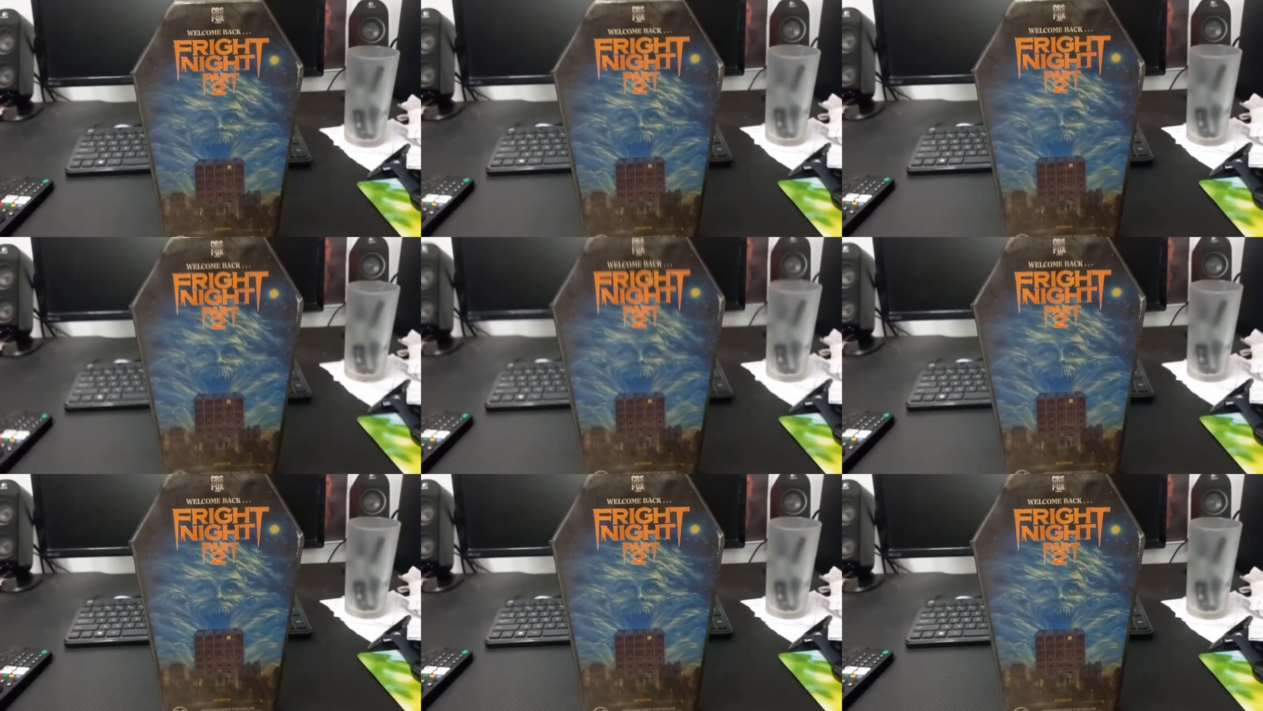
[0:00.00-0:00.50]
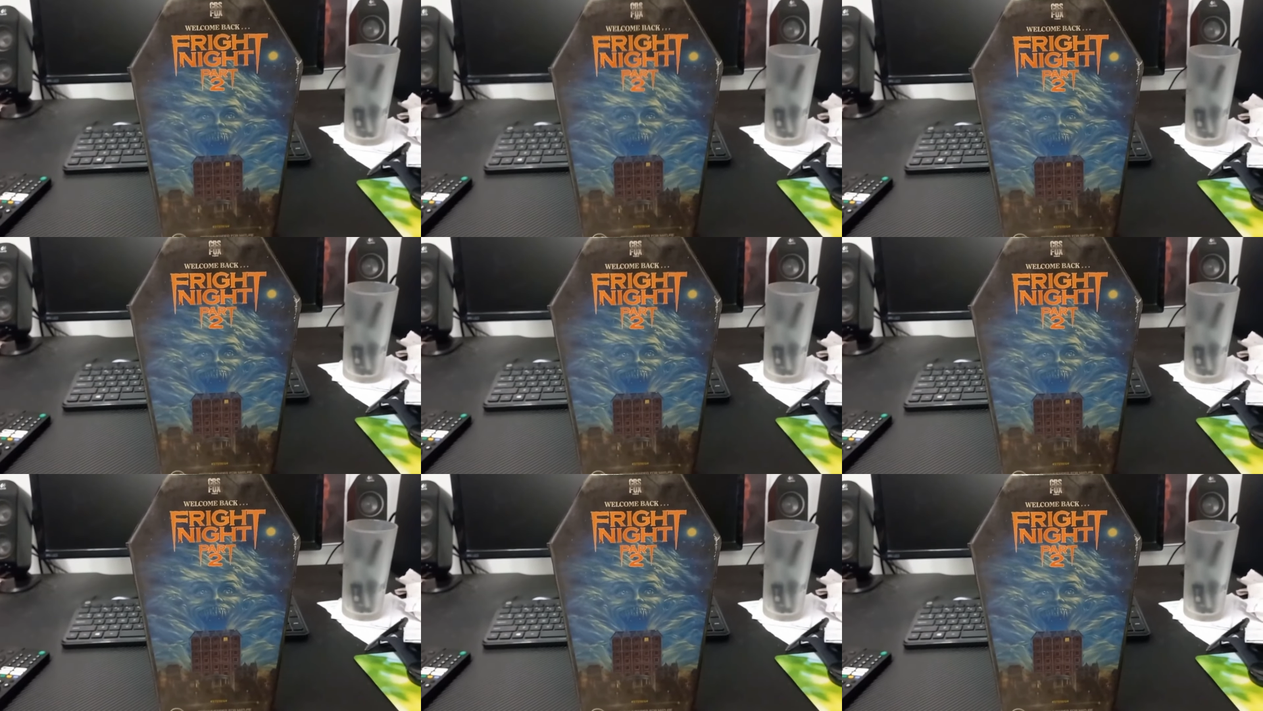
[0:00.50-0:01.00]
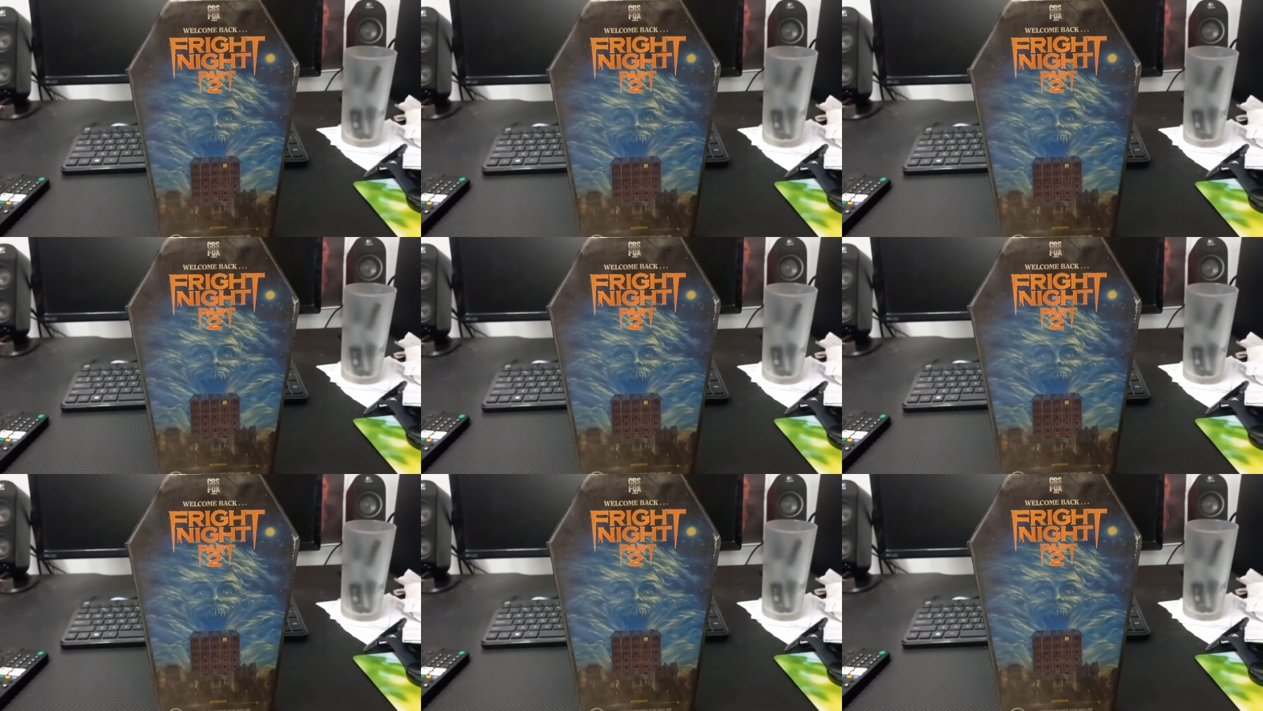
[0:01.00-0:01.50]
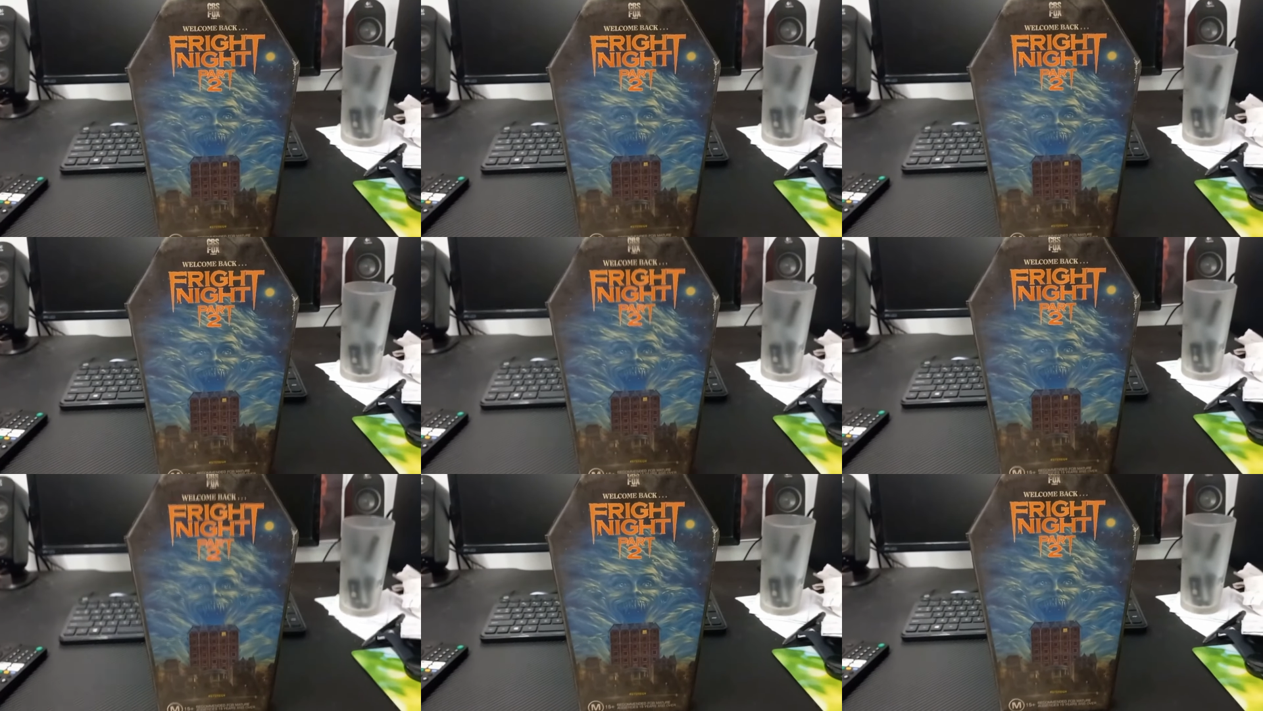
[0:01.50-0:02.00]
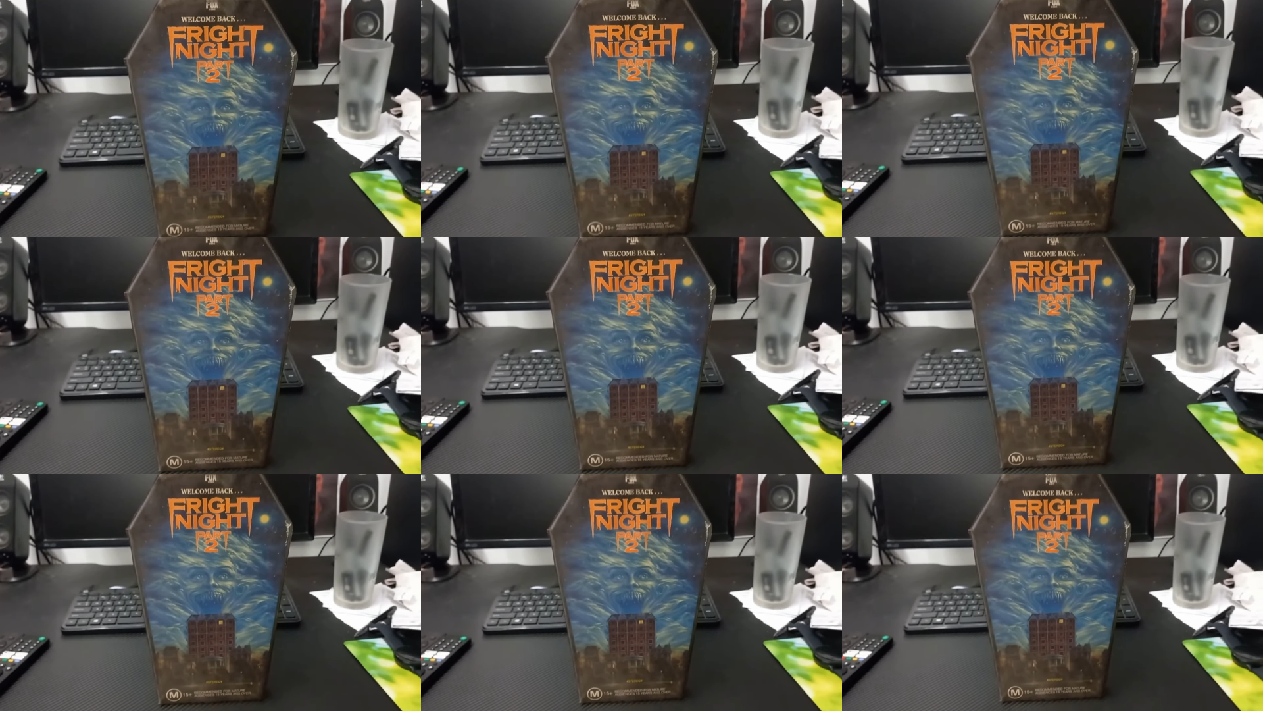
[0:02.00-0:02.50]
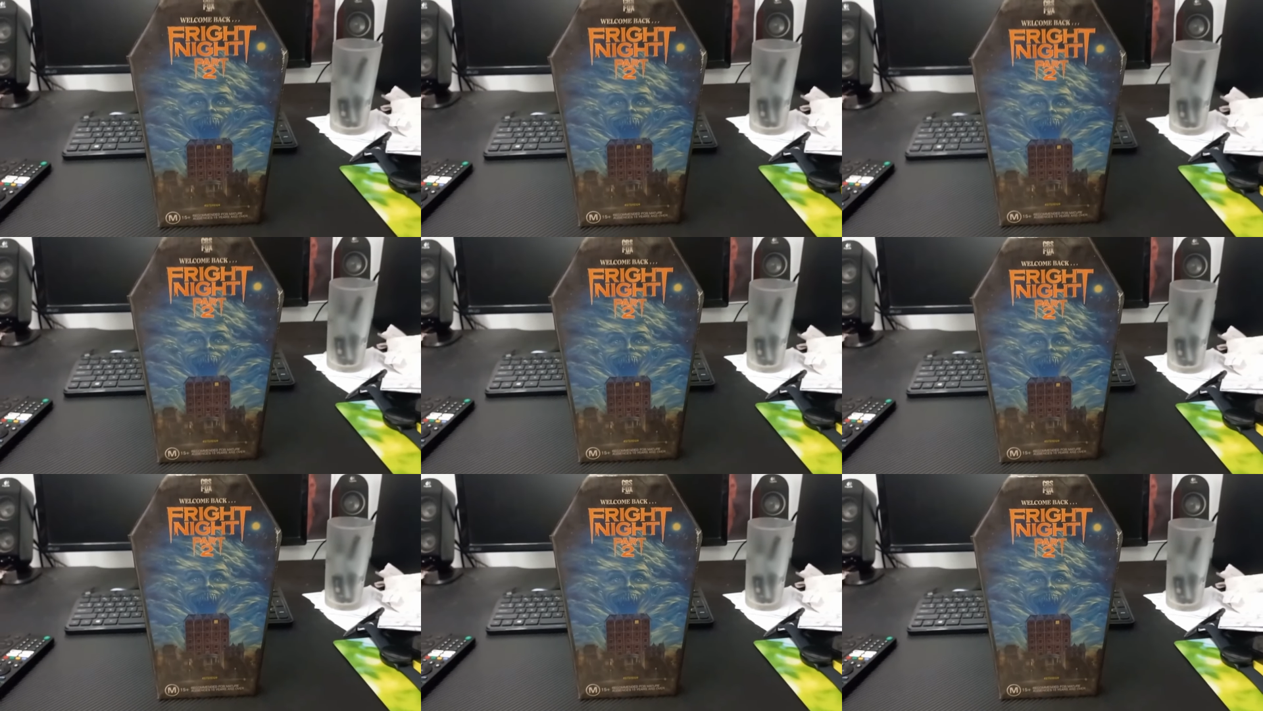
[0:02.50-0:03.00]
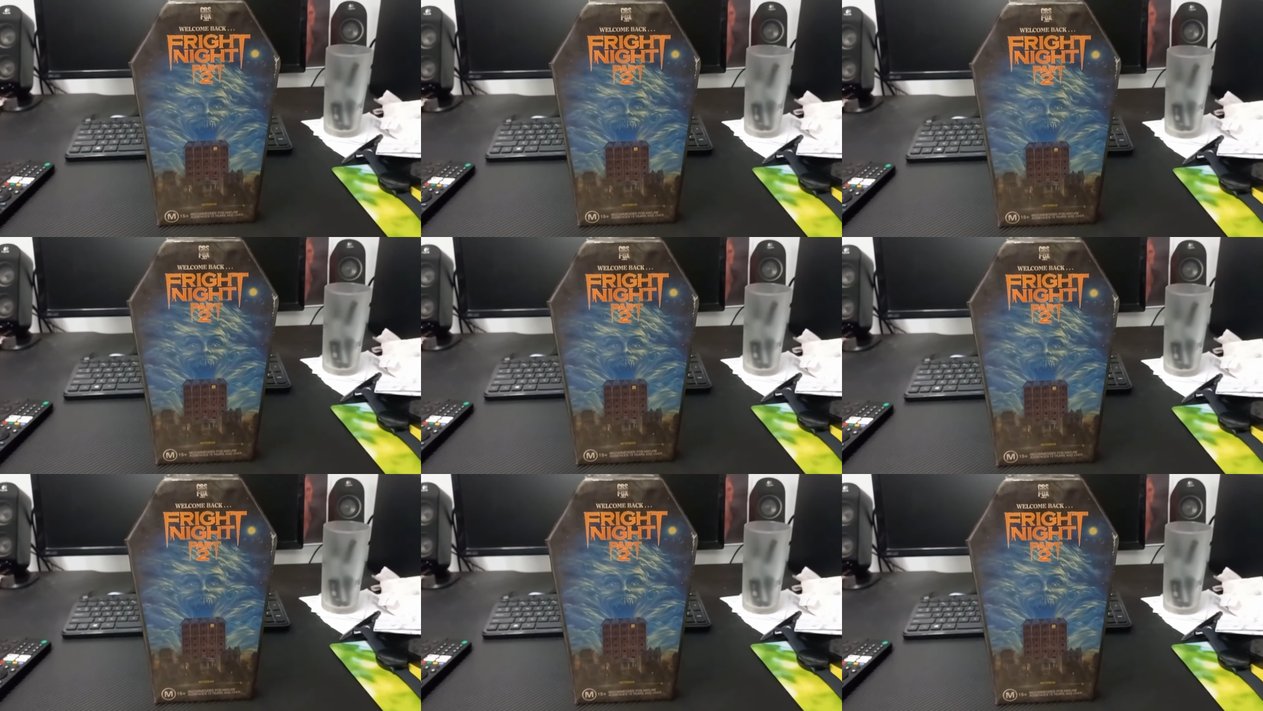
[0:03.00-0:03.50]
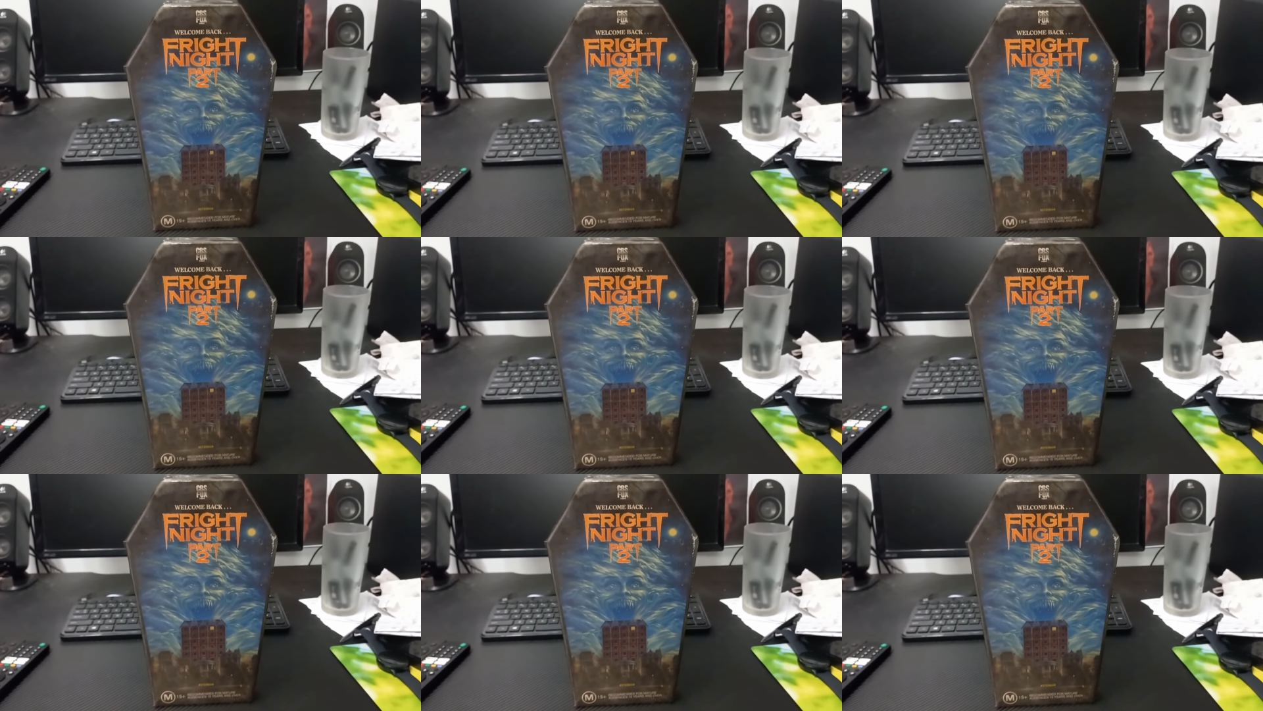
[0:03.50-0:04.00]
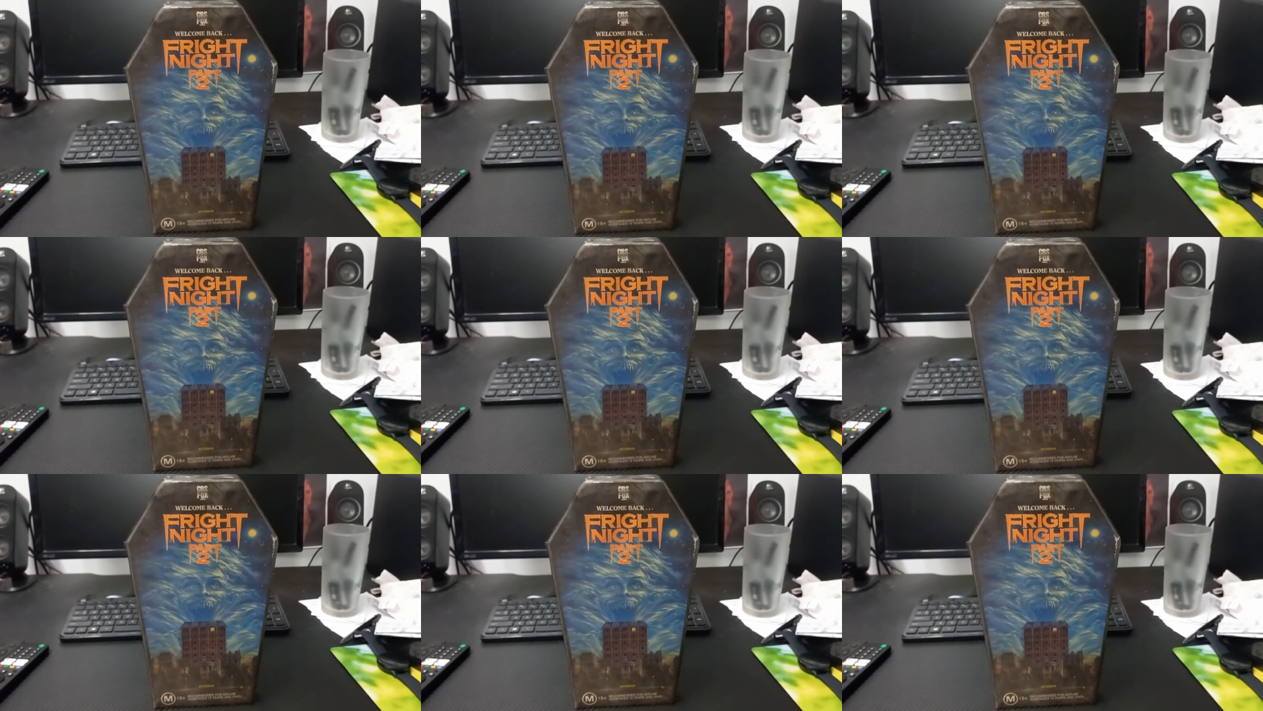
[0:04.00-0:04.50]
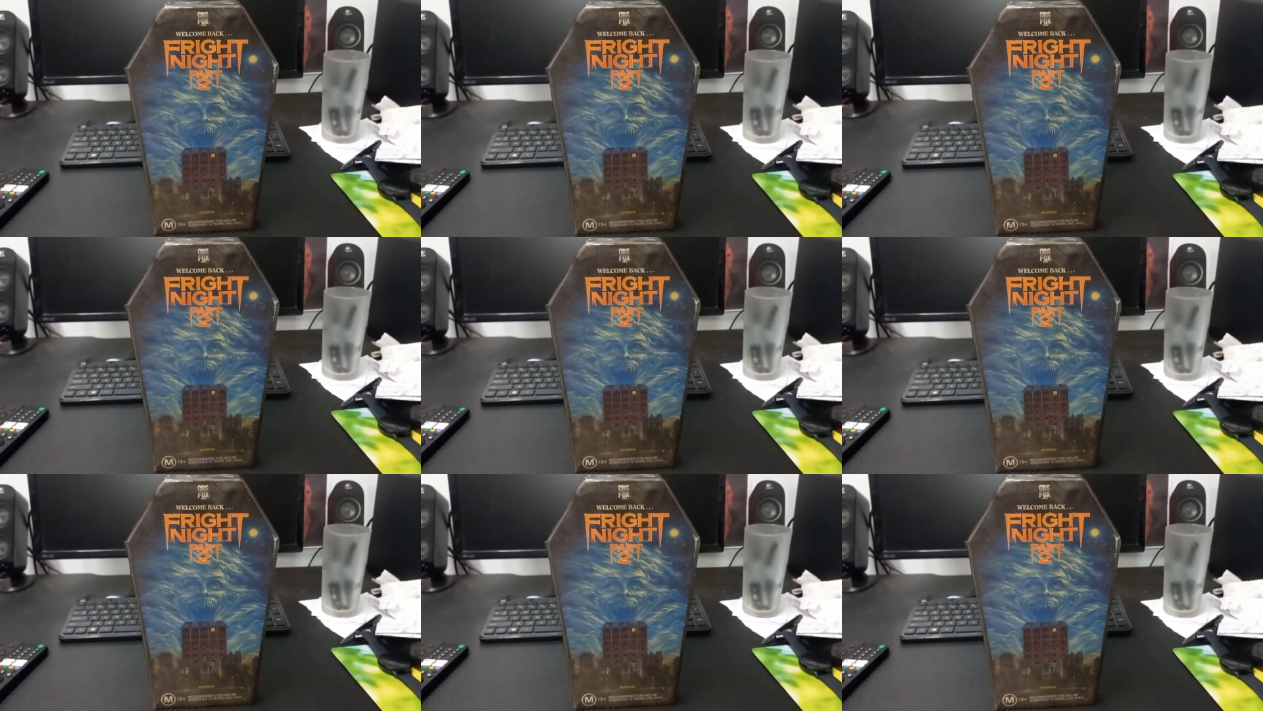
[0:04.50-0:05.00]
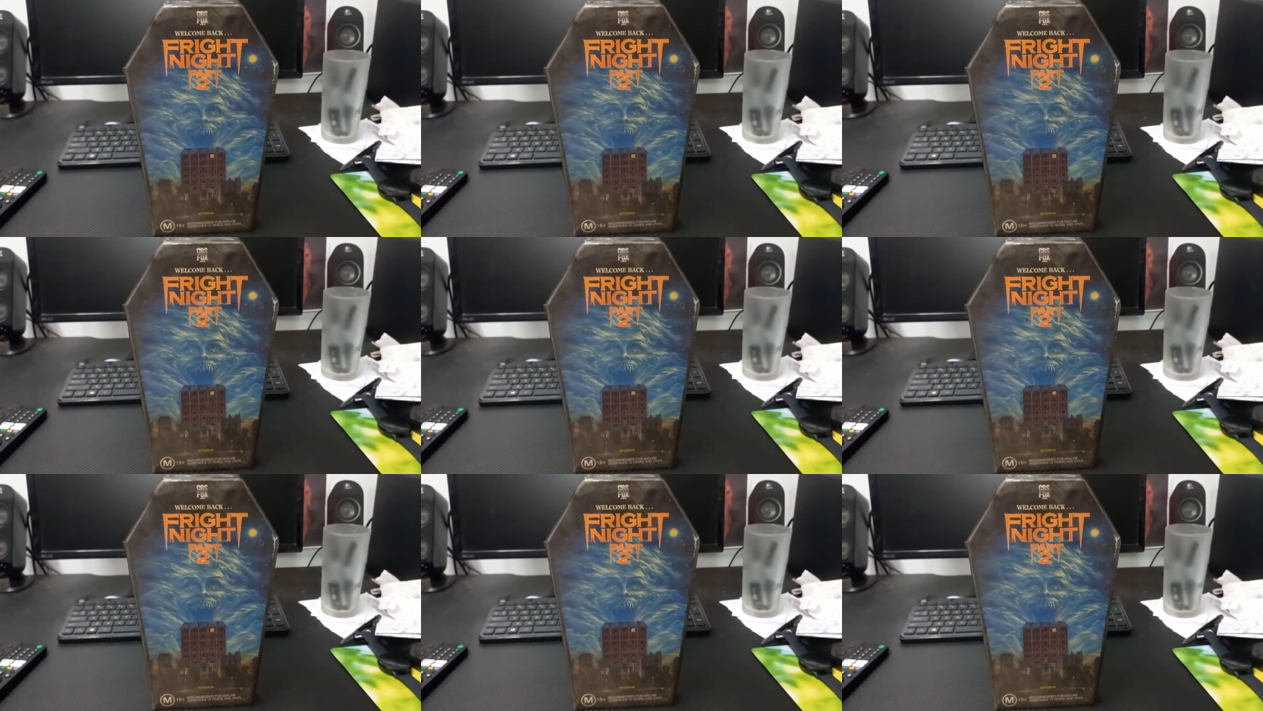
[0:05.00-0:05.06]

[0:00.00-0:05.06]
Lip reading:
[unreadable: no face in view]